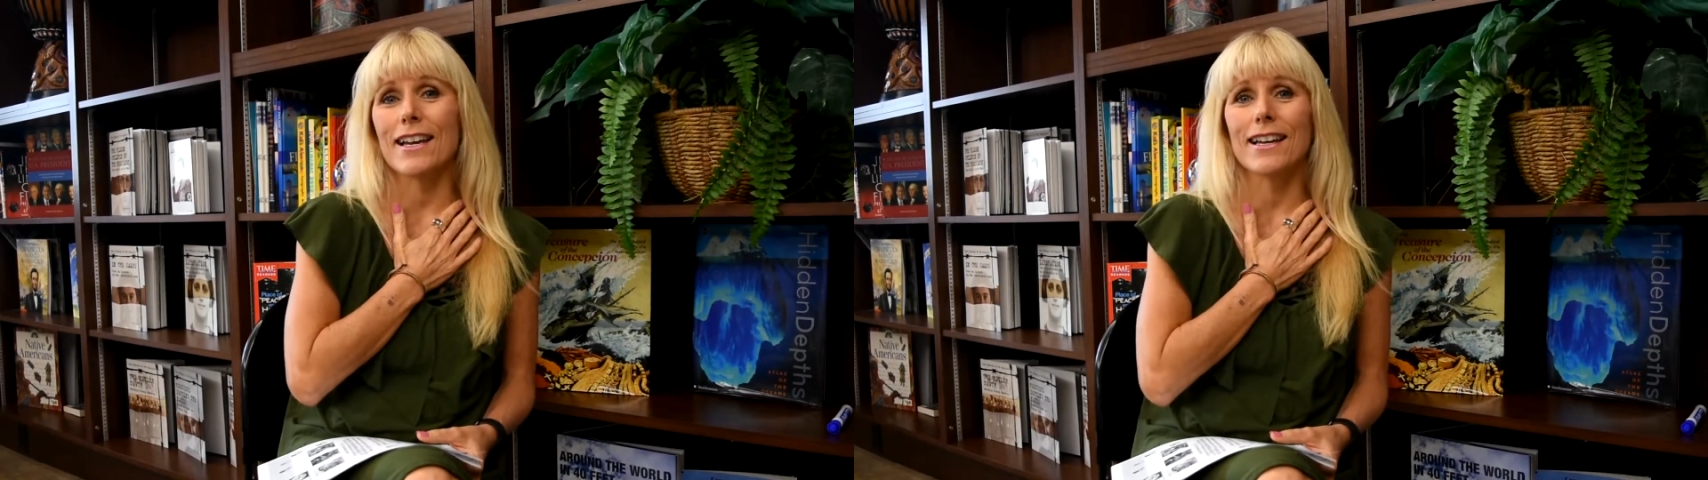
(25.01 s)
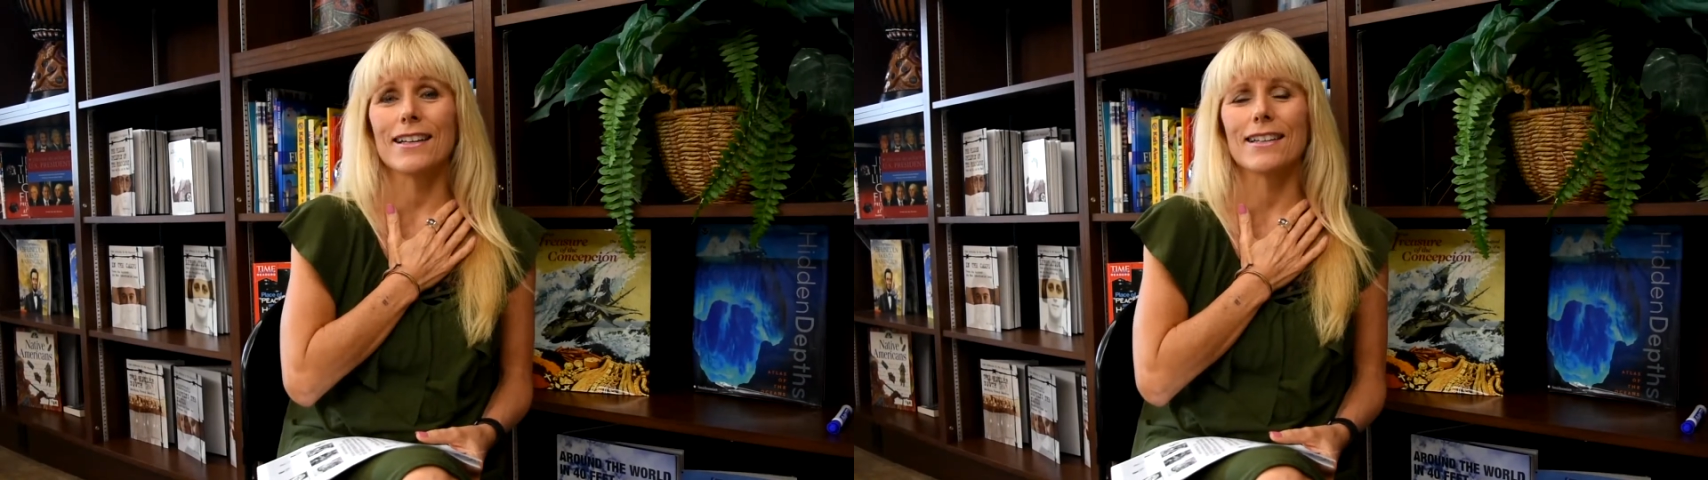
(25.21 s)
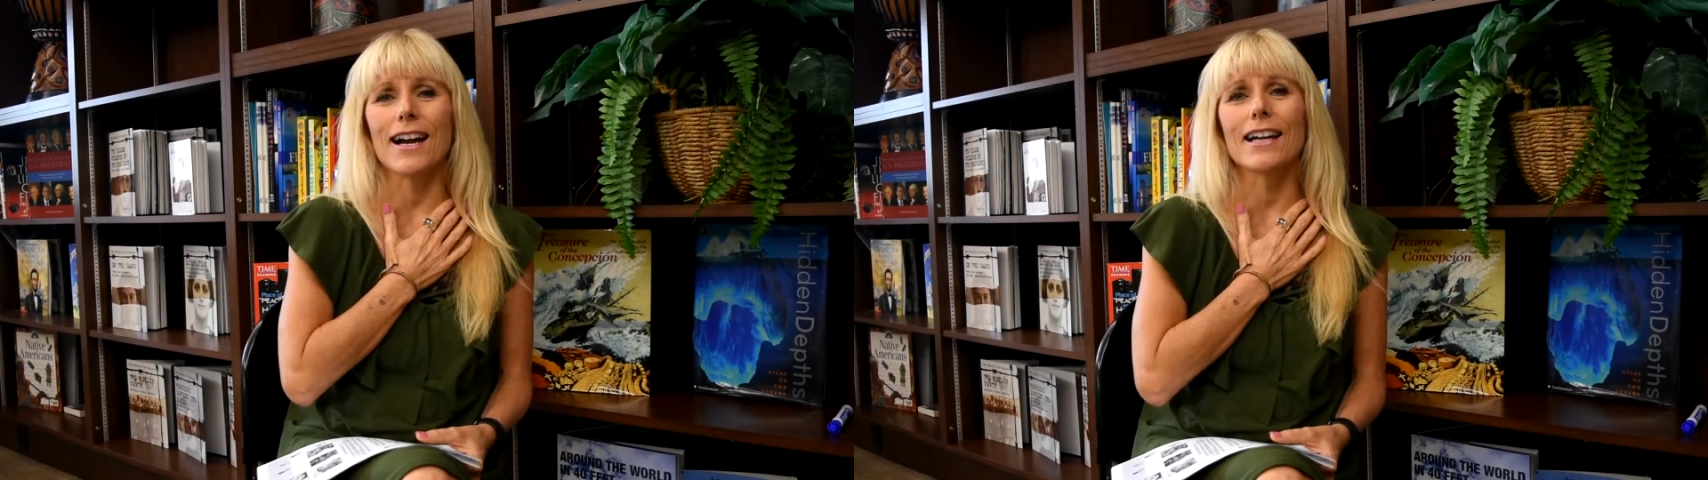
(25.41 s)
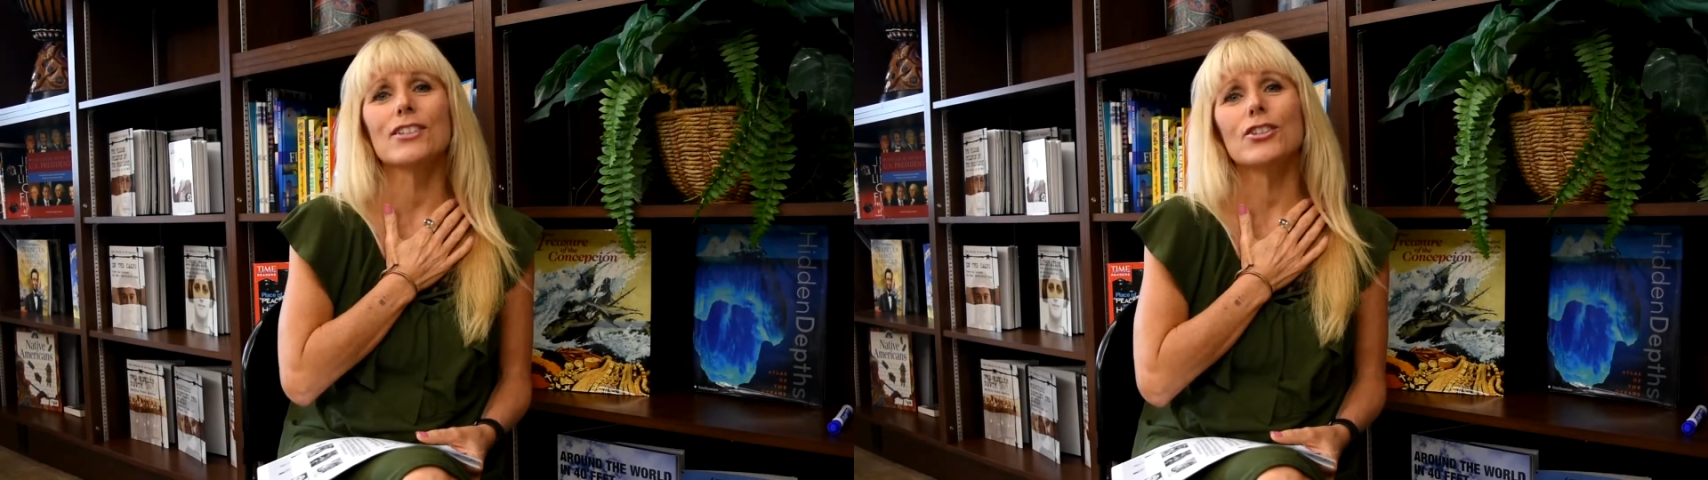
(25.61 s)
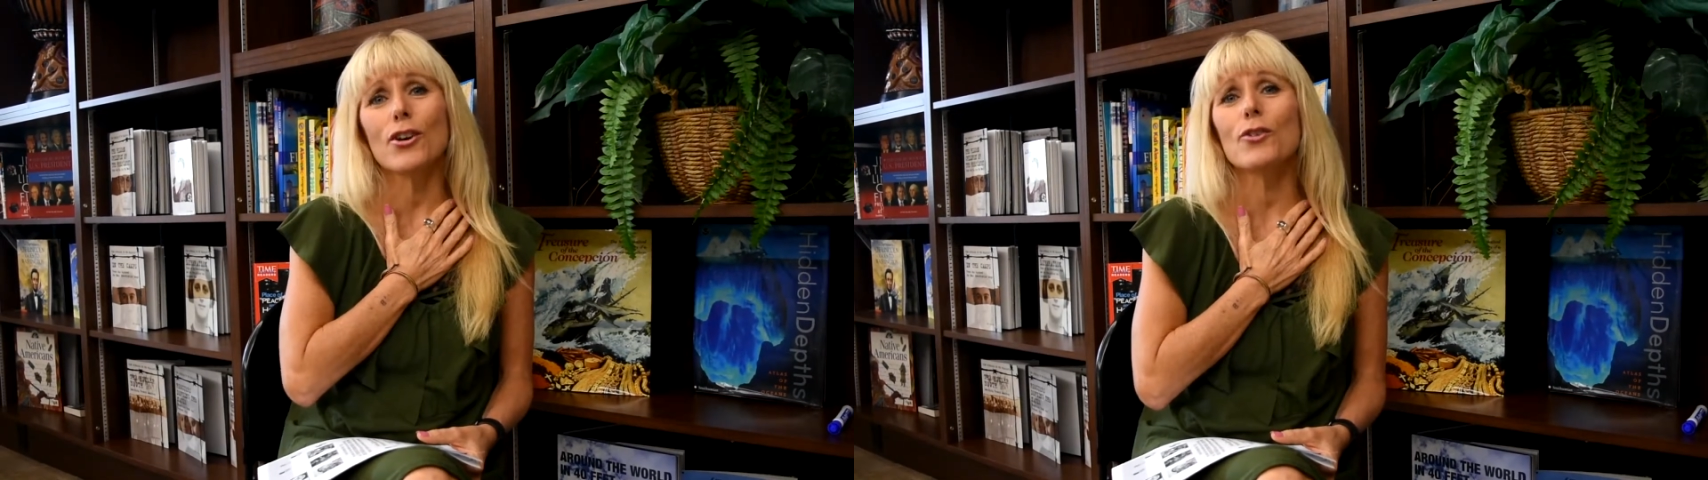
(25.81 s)
and
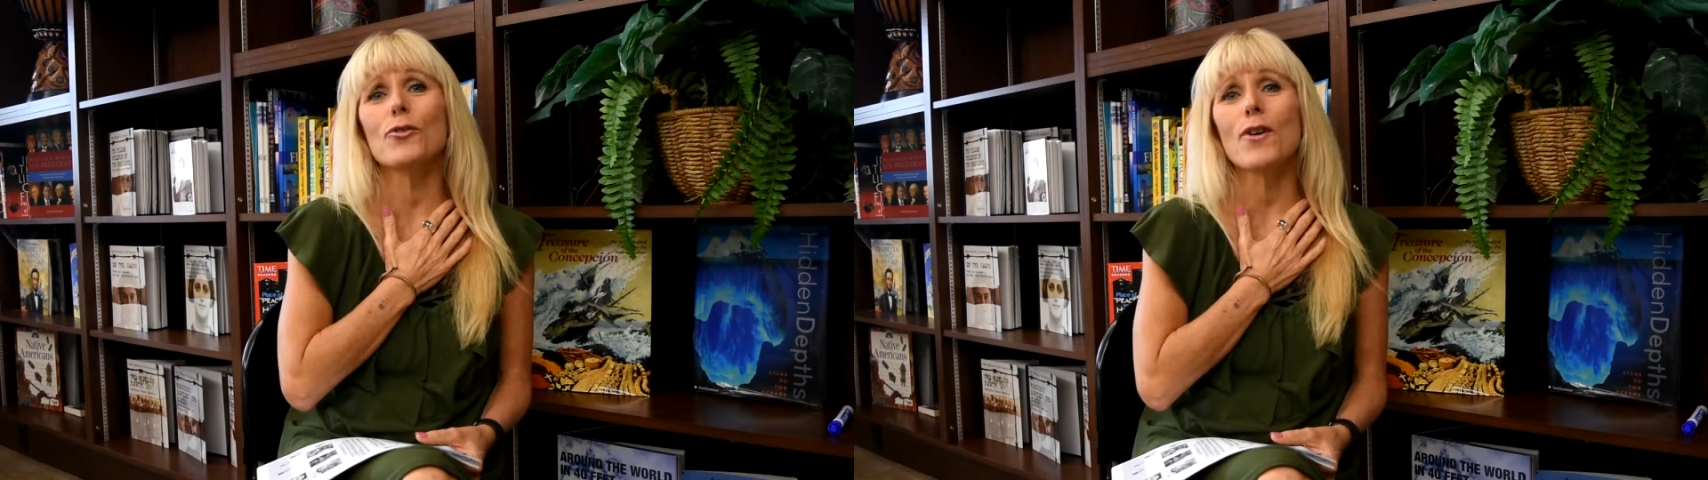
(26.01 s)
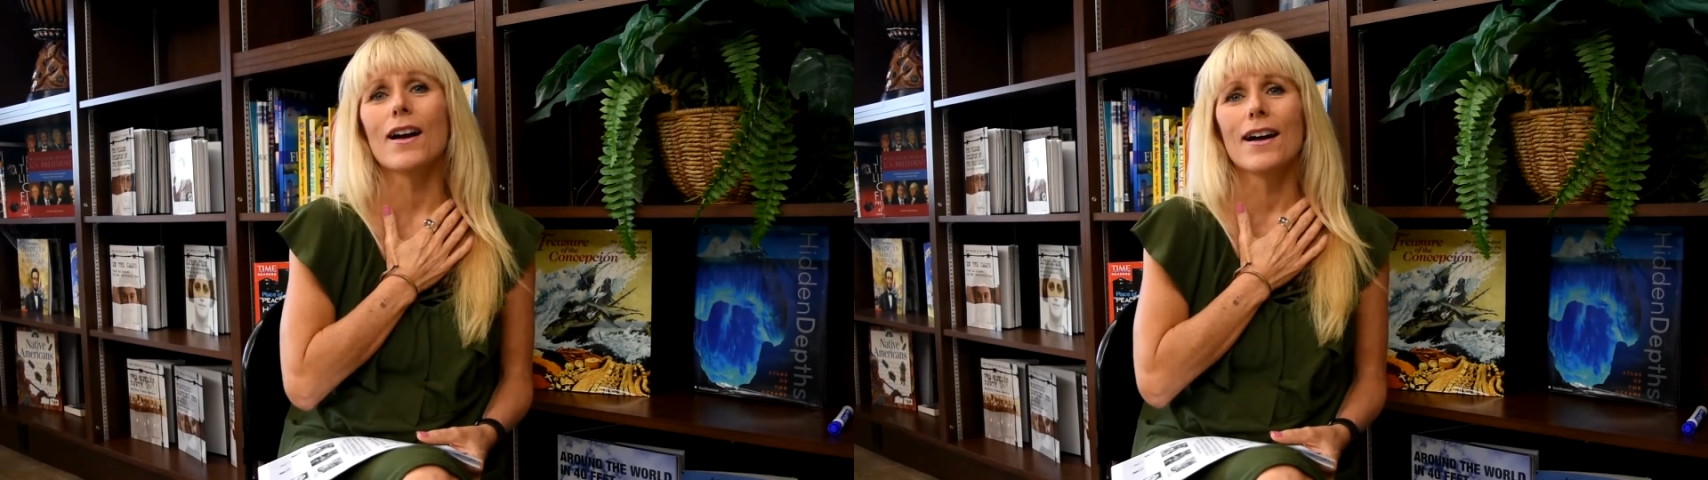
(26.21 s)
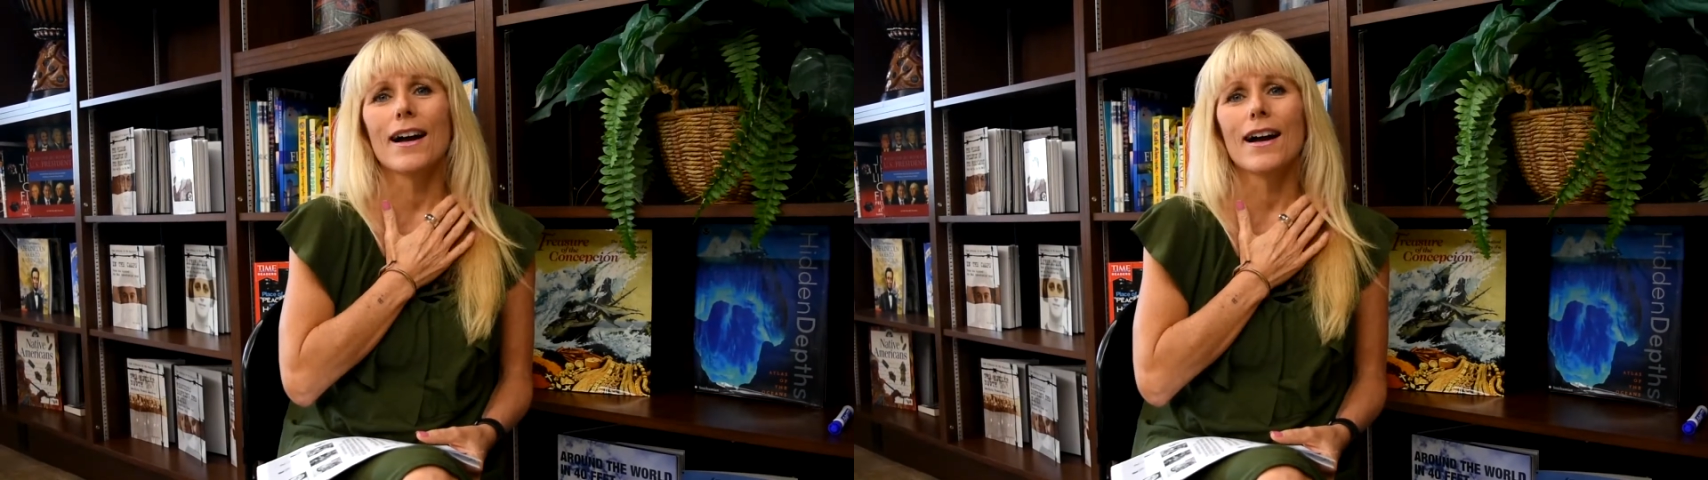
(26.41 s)
I know